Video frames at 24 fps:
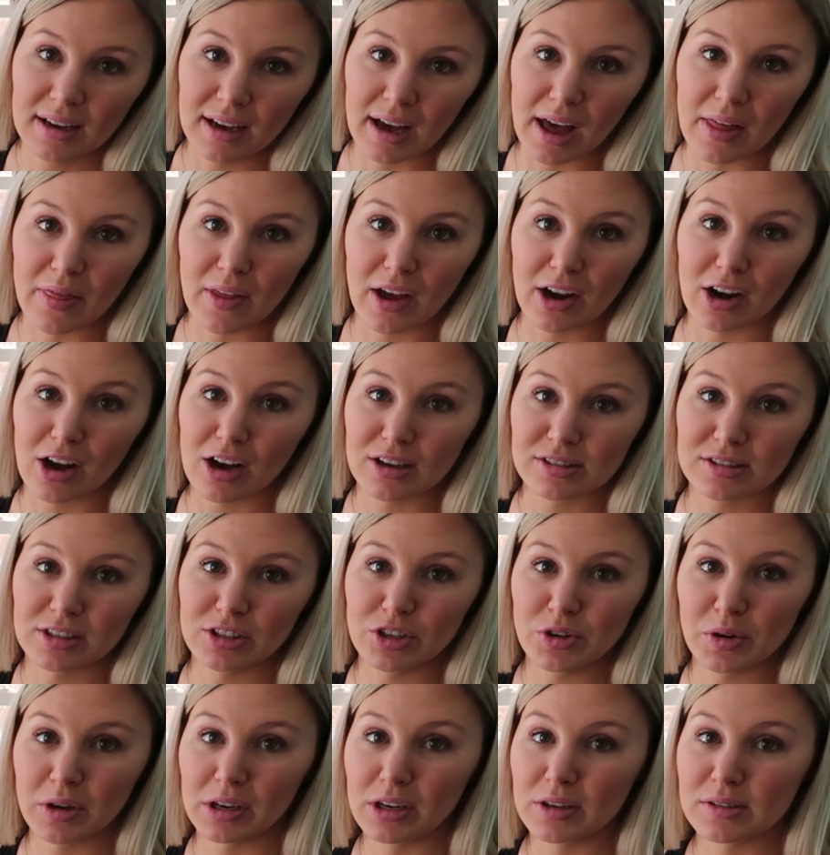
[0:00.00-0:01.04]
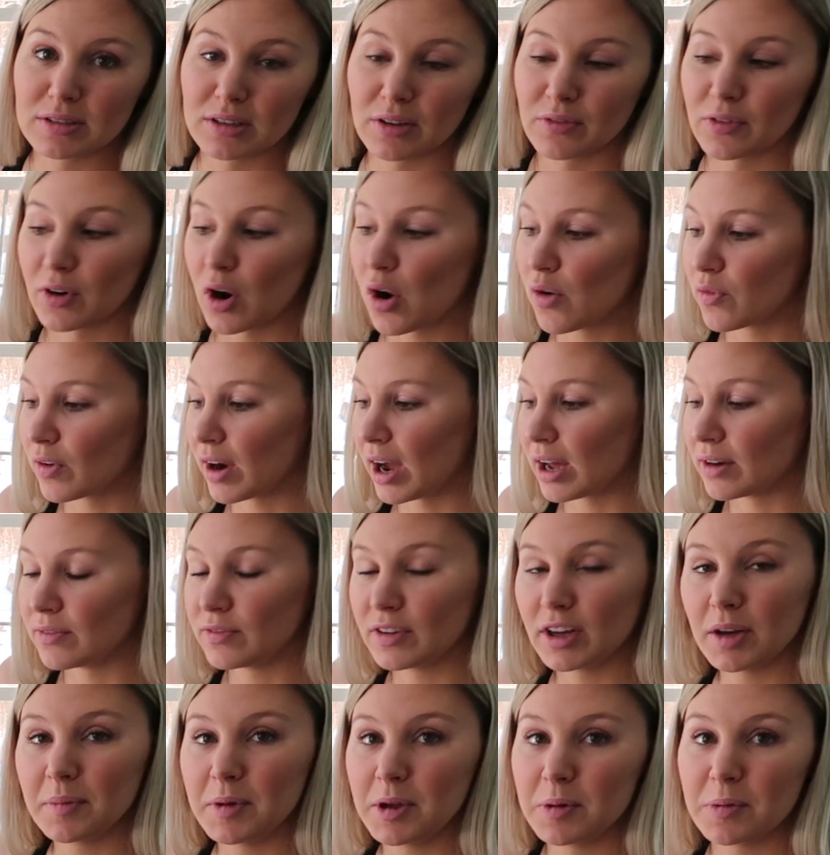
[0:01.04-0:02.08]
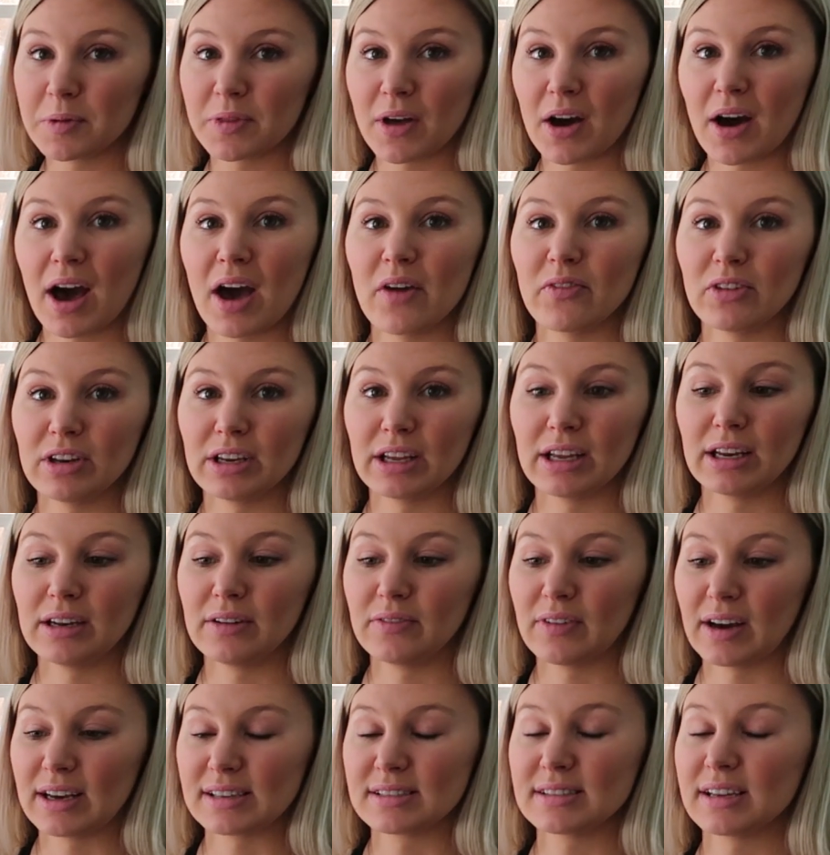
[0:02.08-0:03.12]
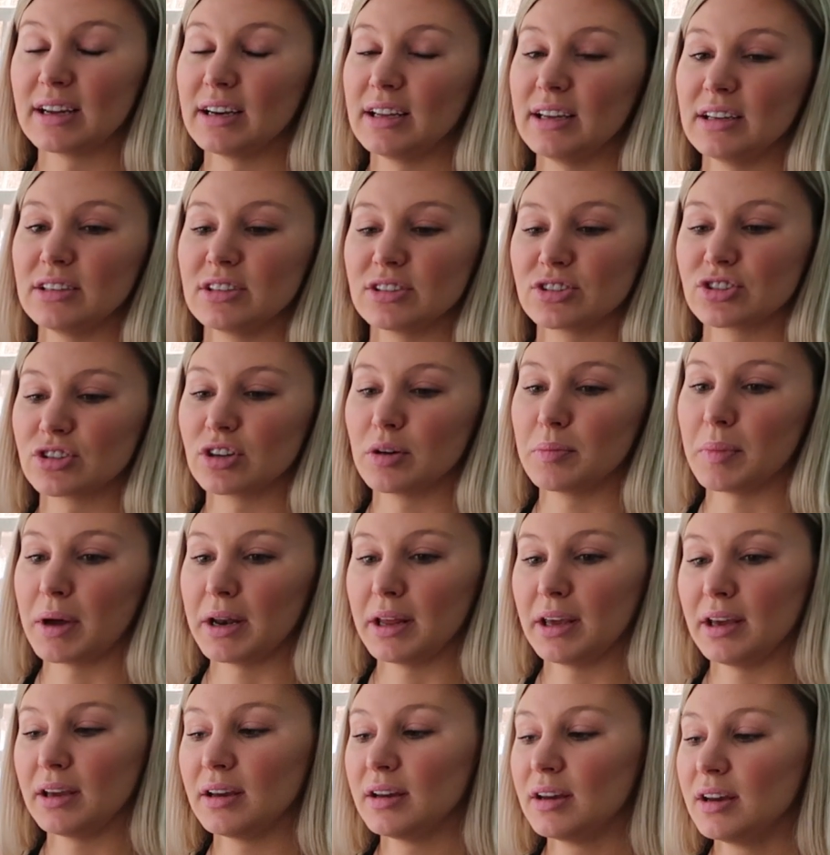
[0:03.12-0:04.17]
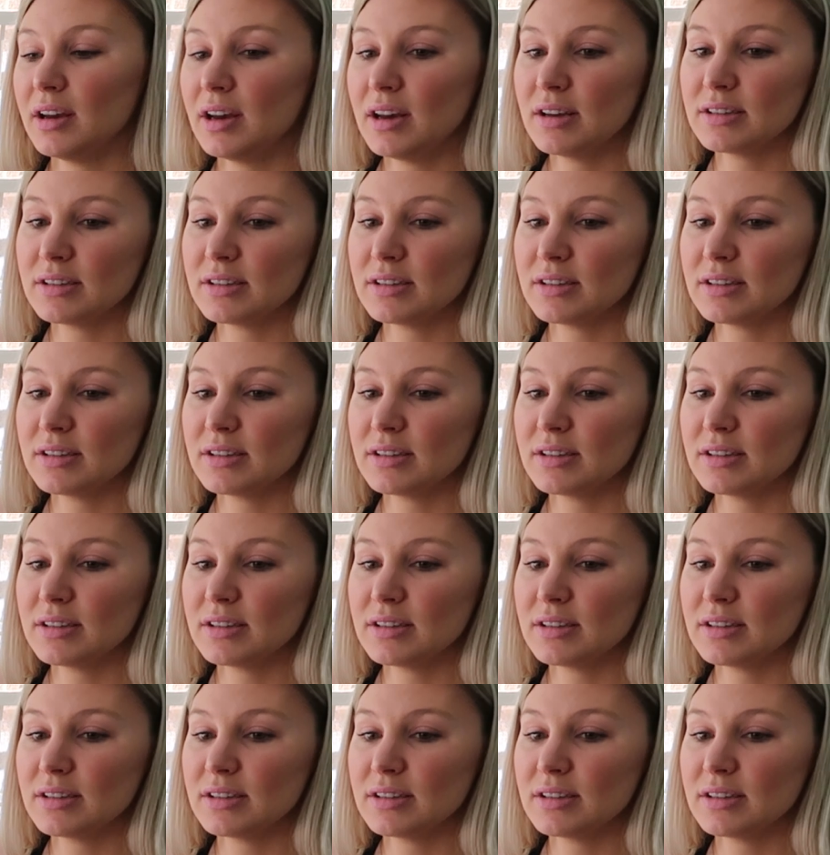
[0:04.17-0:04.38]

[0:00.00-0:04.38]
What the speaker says: And then also you can use it for overhead filming without having to invest any additional money.